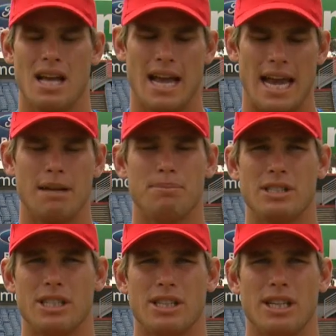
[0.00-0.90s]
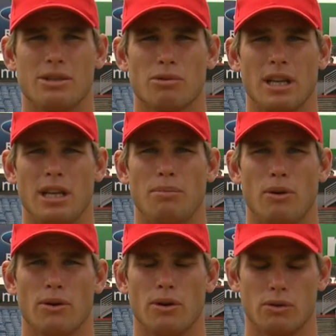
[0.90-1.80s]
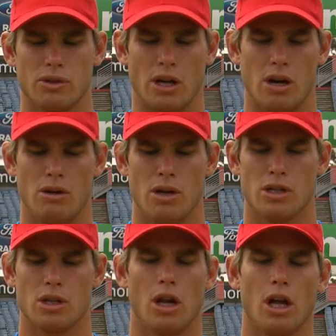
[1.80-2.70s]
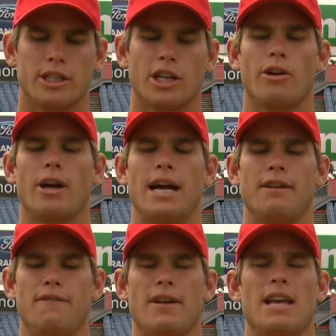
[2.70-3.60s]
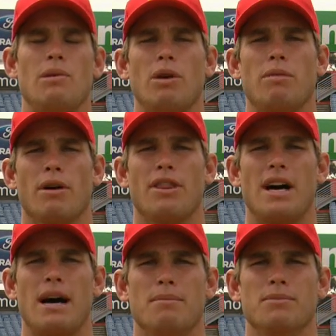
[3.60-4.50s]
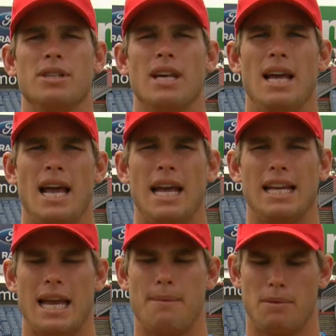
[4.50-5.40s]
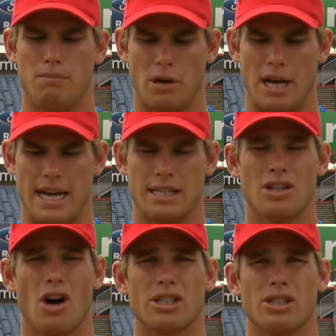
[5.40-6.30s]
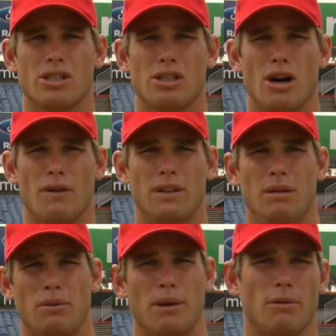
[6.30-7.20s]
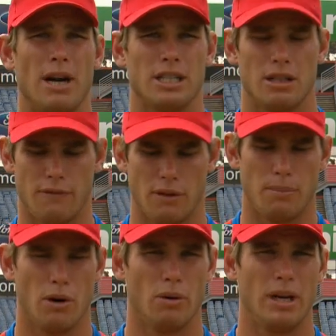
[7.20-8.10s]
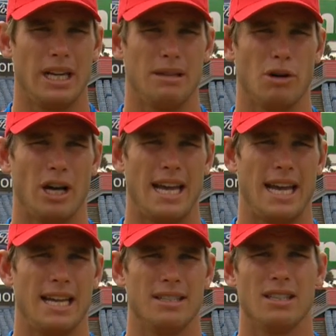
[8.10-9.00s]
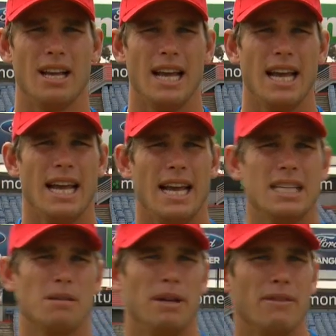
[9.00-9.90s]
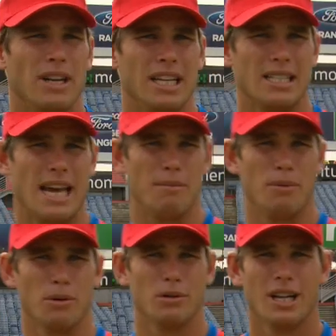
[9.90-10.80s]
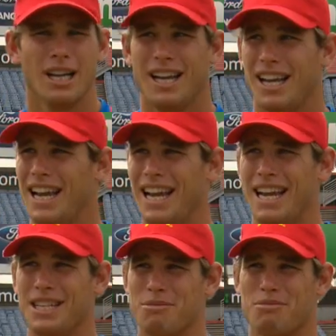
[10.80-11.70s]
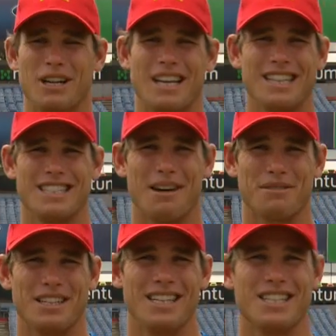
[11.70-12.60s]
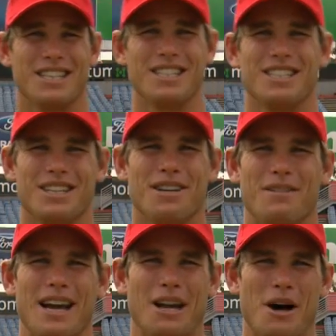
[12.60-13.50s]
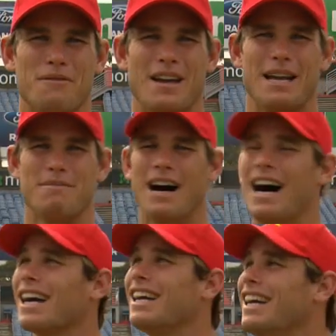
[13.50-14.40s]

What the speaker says: Hand positioning is really important also. So I like to create a V with my thumbs and keep my hands nice and soft in preparation for the ball hitting my hands. Here's a bit of an example in some pretty tough conditions of how to overhead mark.